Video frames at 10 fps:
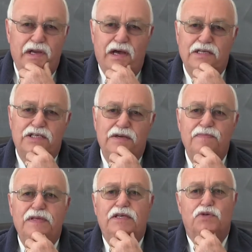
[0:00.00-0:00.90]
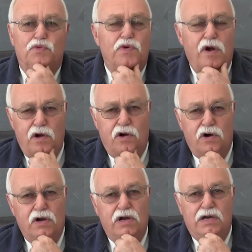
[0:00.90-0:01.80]
God, something's
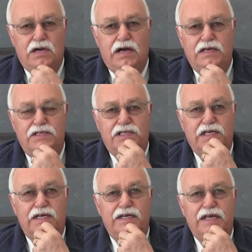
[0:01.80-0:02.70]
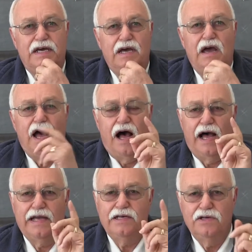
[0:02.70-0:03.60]
wrong. I said,
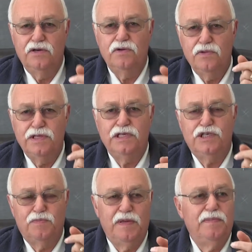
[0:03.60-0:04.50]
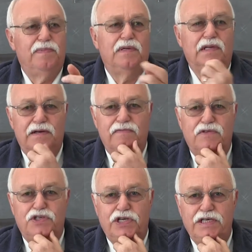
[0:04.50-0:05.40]
I know these people
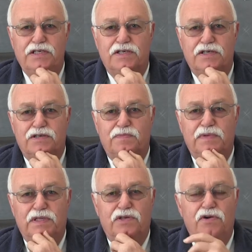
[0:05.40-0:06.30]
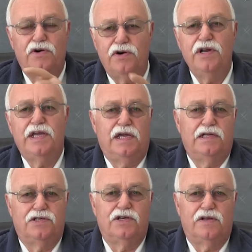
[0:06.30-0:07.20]
love Jesus, but they're hurting
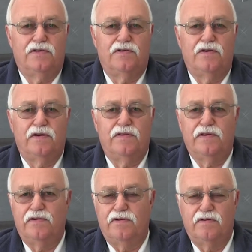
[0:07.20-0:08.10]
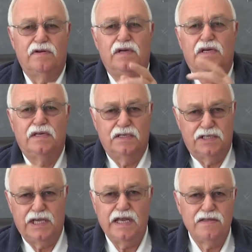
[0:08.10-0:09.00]
each other. They're
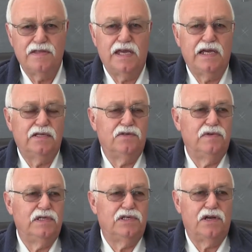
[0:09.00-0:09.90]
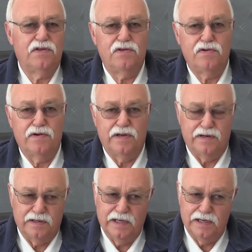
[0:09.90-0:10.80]
saying things to each other
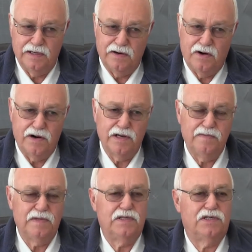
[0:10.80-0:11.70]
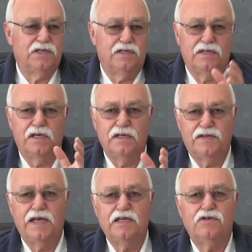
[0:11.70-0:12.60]
and getting in arguments, and
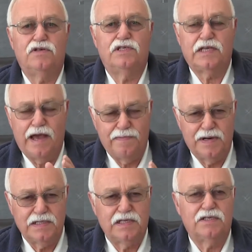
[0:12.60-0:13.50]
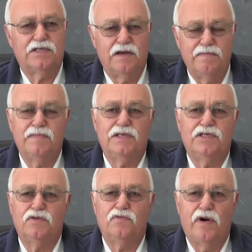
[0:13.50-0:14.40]
things are just happening. I said, something
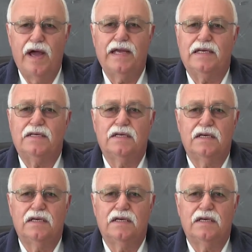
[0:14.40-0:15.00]
isn't right.